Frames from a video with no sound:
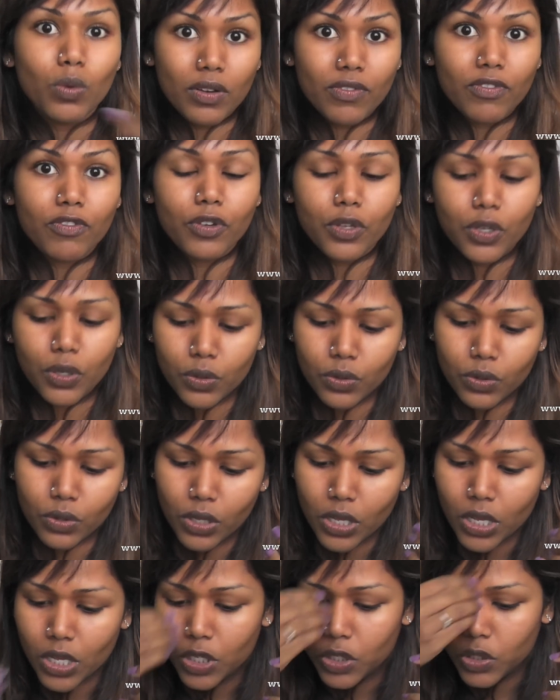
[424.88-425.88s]
work for
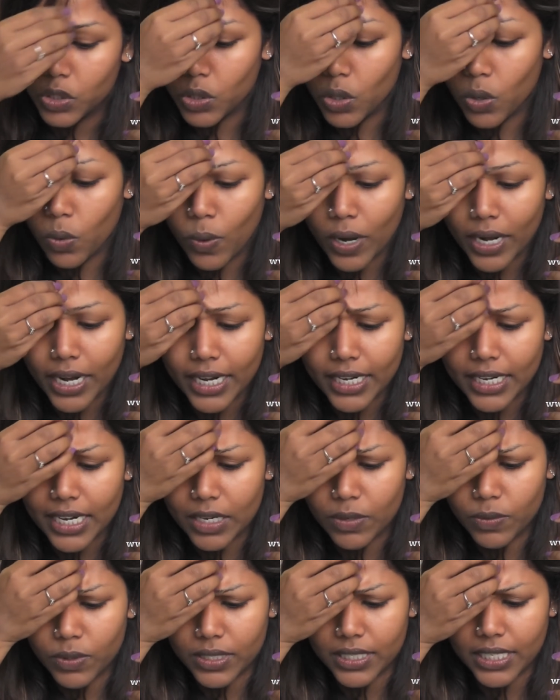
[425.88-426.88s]
you so what I
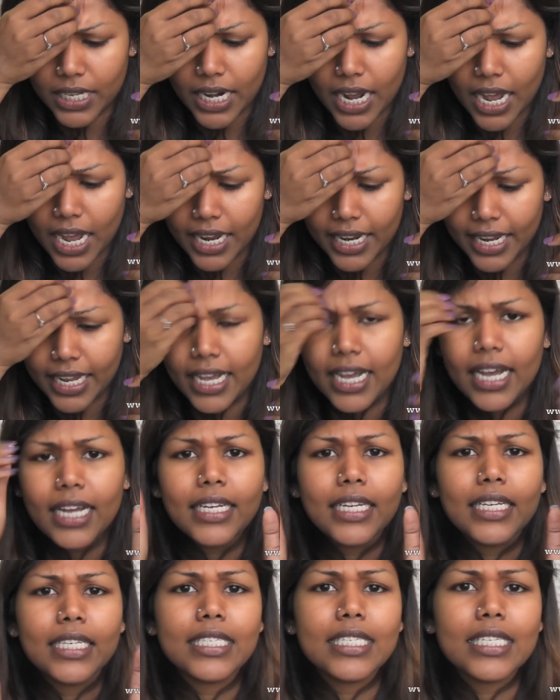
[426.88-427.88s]
did was that I
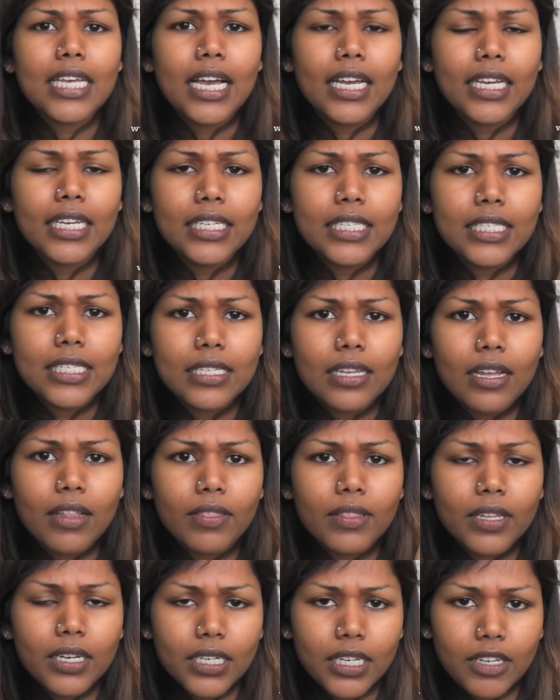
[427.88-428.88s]
cut a size
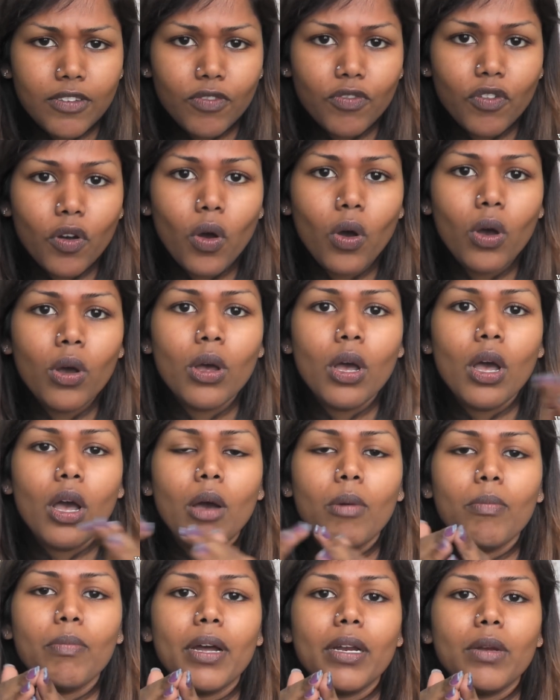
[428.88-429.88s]
34
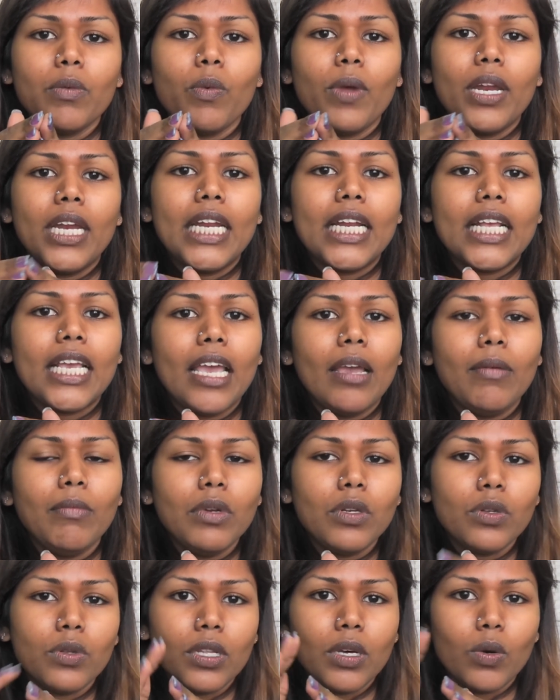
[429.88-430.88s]
but when it
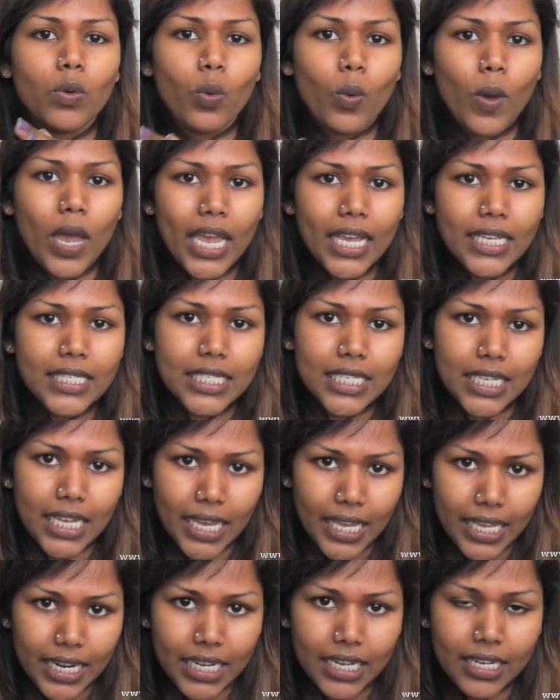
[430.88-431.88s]
came to the waist
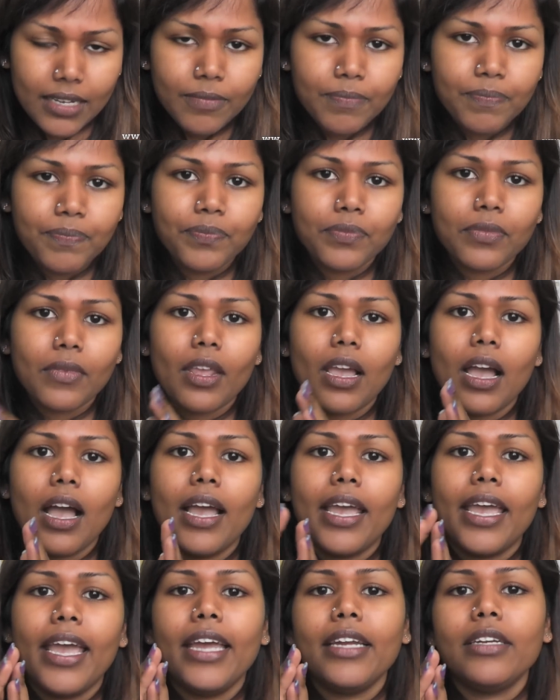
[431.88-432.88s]
area
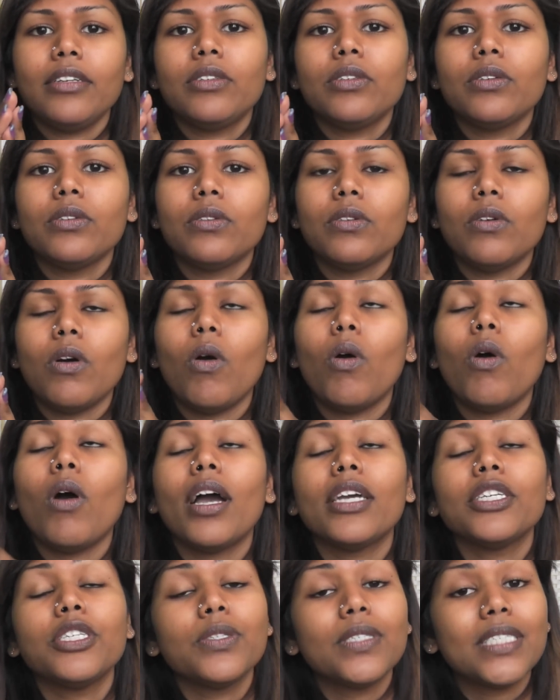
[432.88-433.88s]
I had to
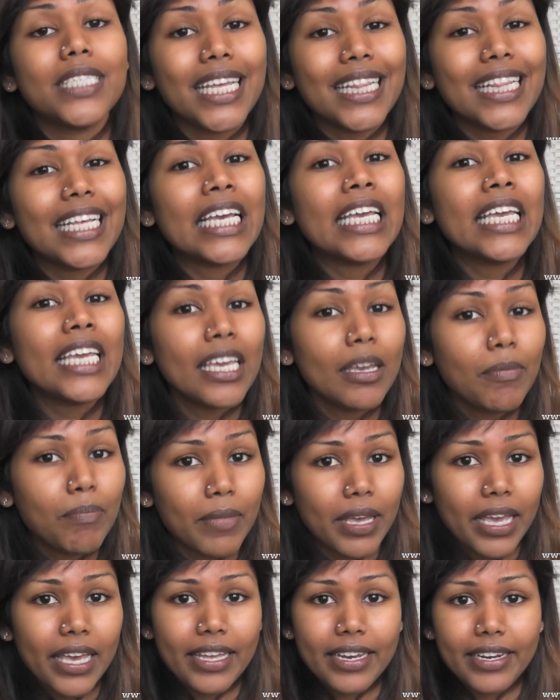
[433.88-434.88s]
or I should say the
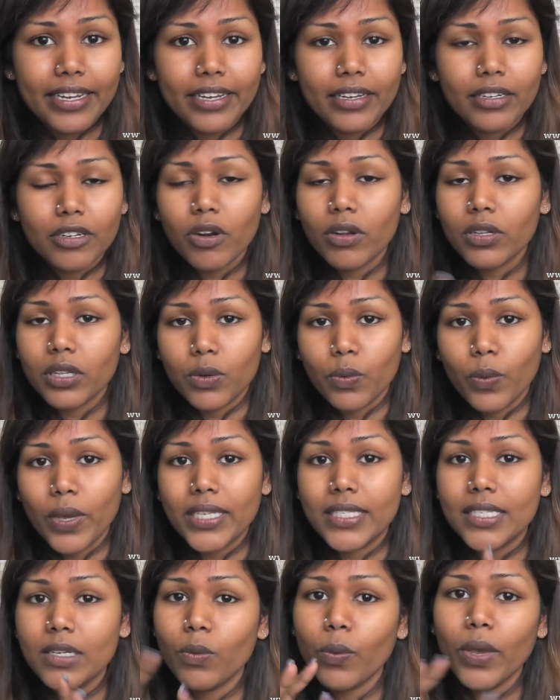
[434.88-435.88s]
hip area not the
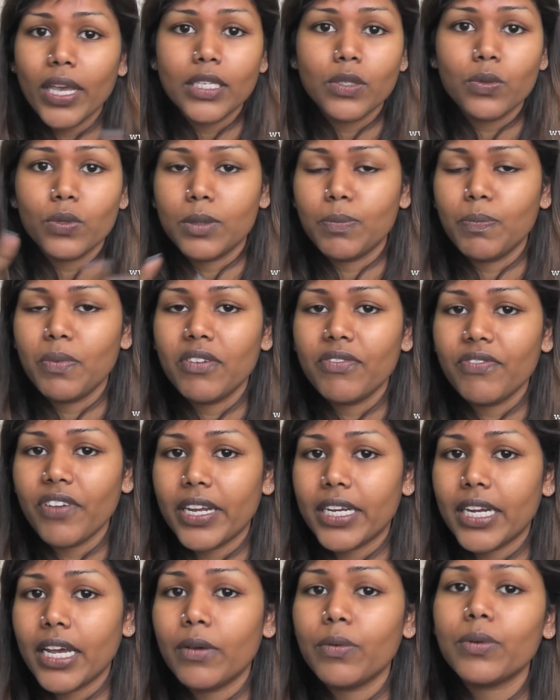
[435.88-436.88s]
waist the waist was
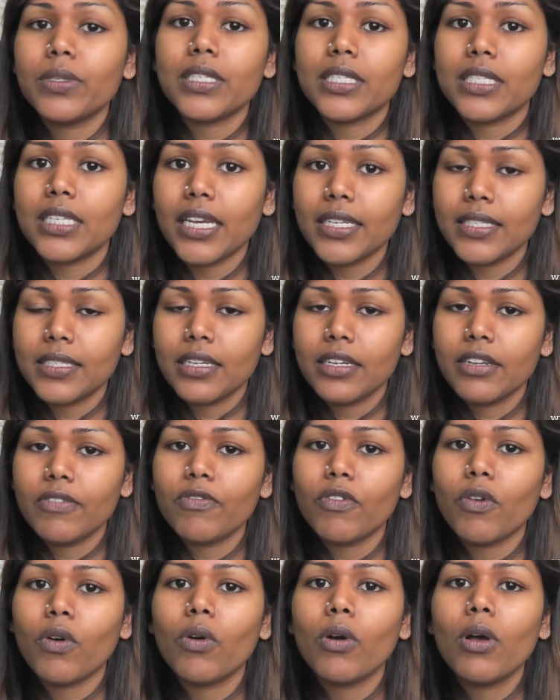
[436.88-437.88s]
perfect I was a size
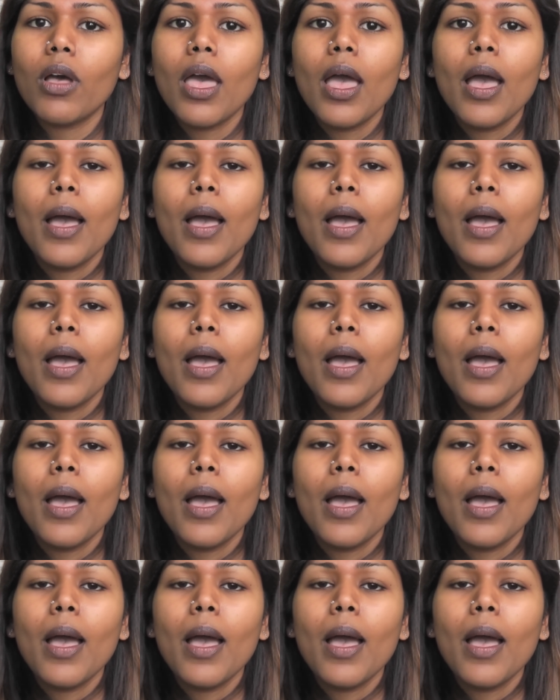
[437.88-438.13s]
34